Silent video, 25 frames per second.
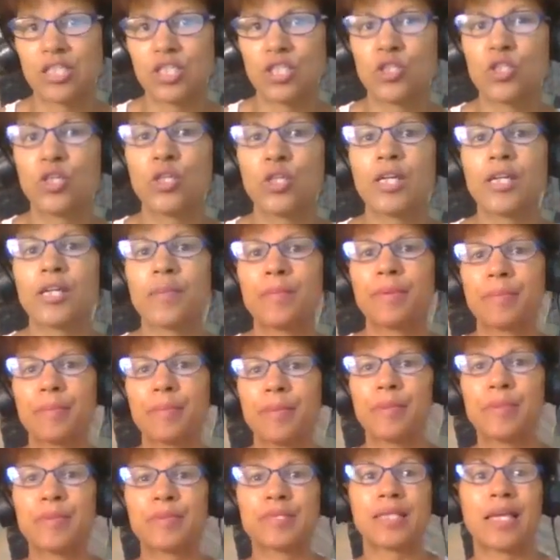You know, you hear
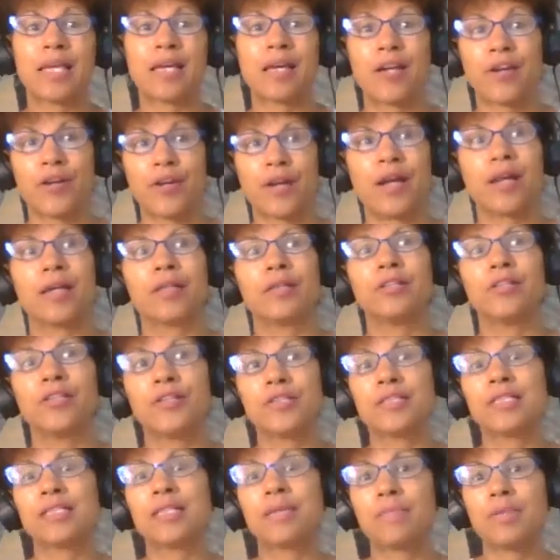people saying, I, I
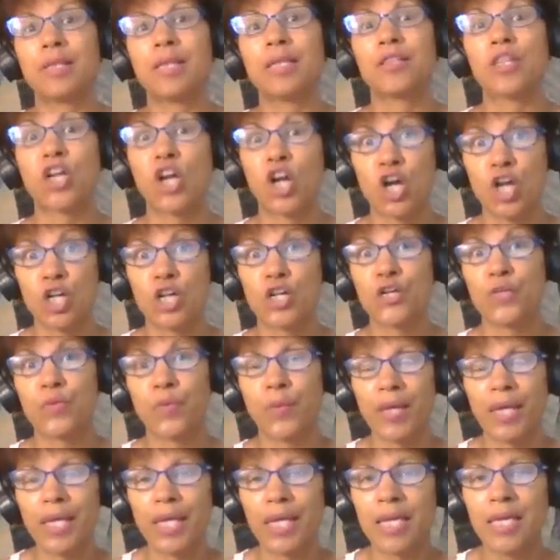learned something the hard
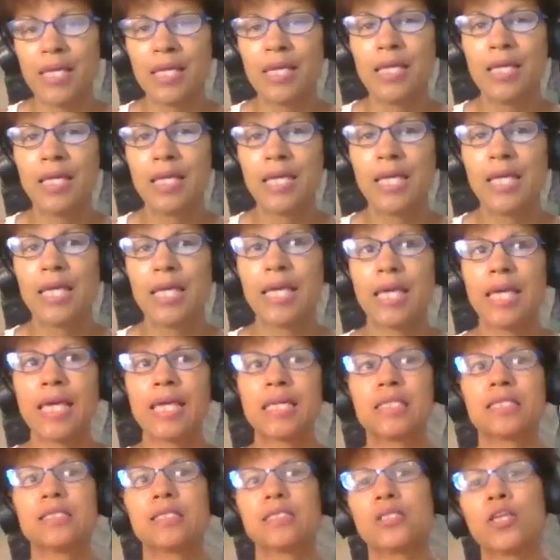way.
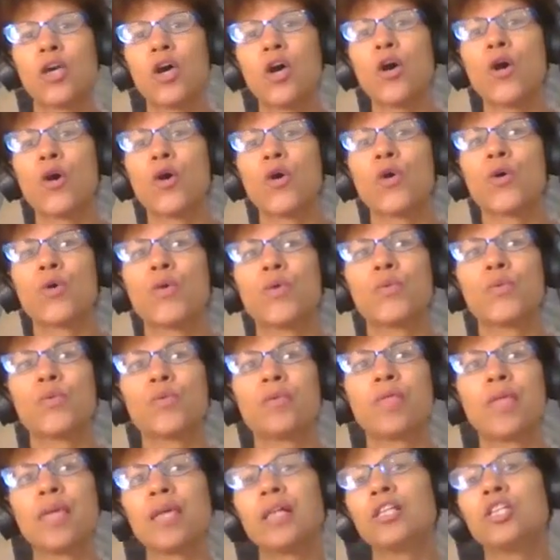And so
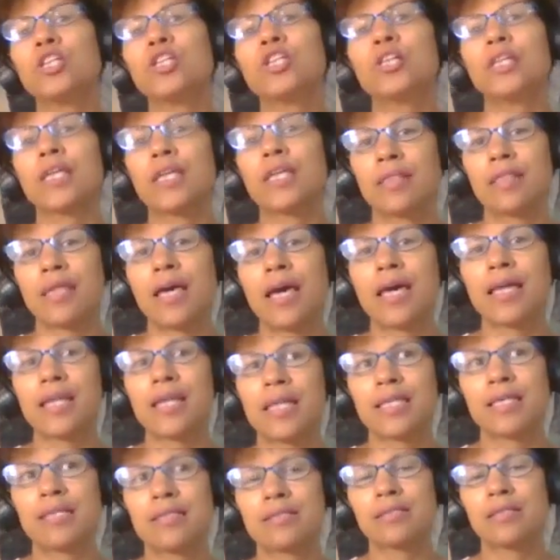they'll look at that
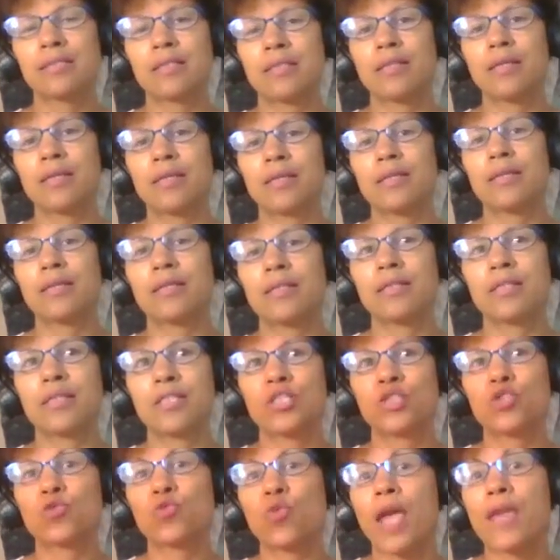as the, the
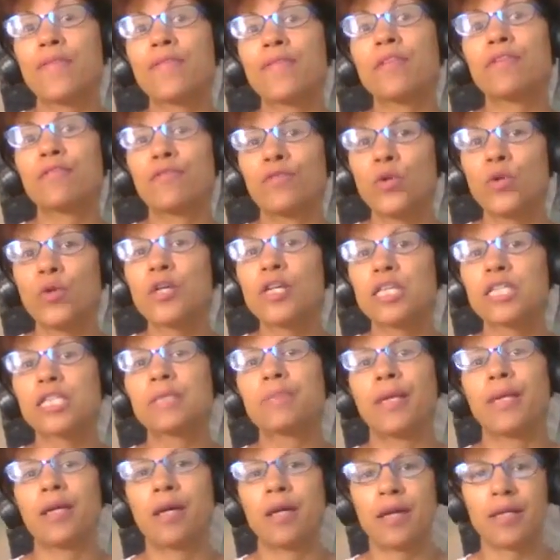driving force
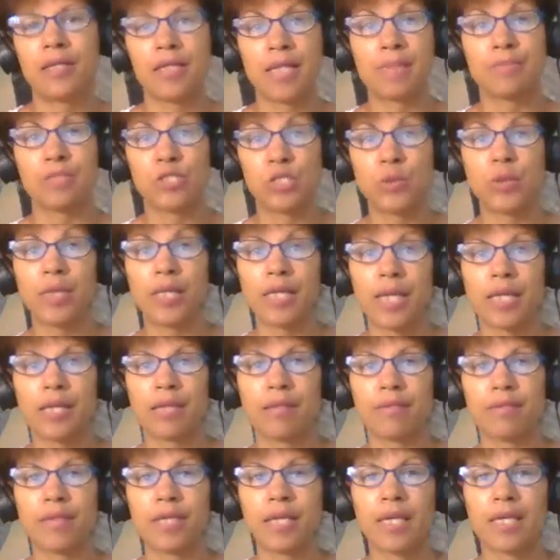behind them doing
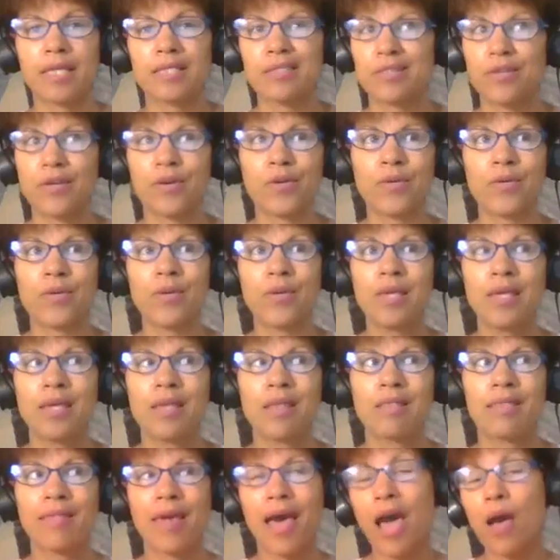anything. And so
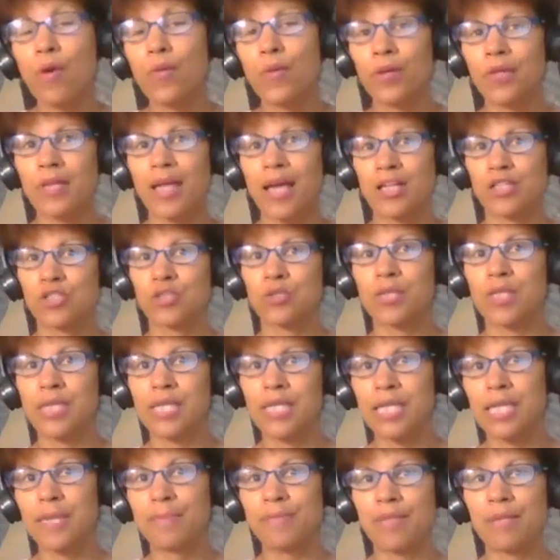that will actually
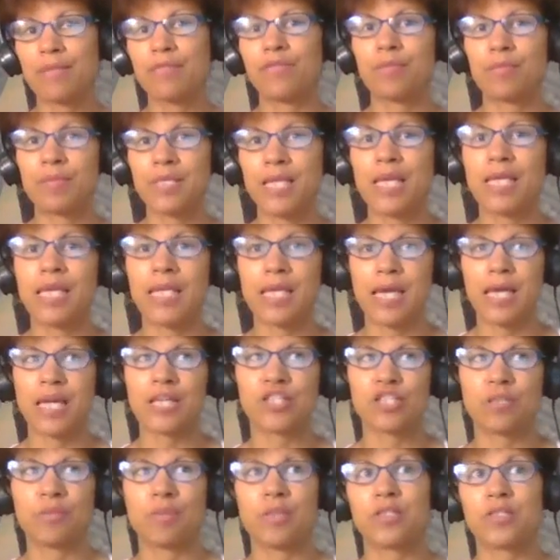keep them from taking
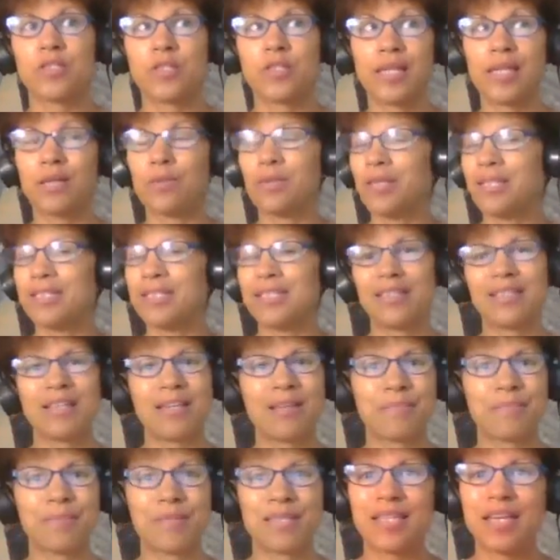action because they're like, well, I did
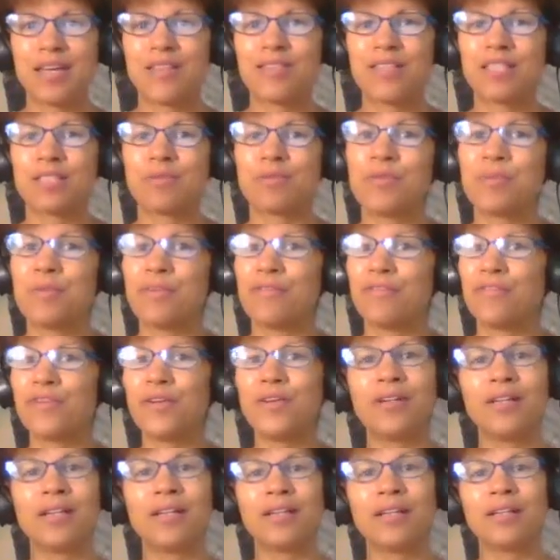that, been down this road
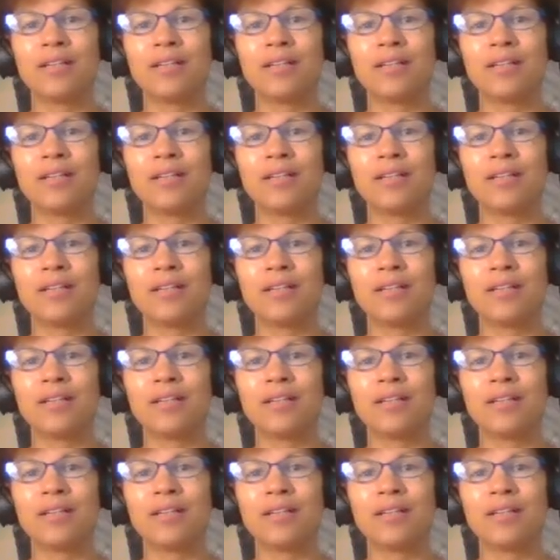before.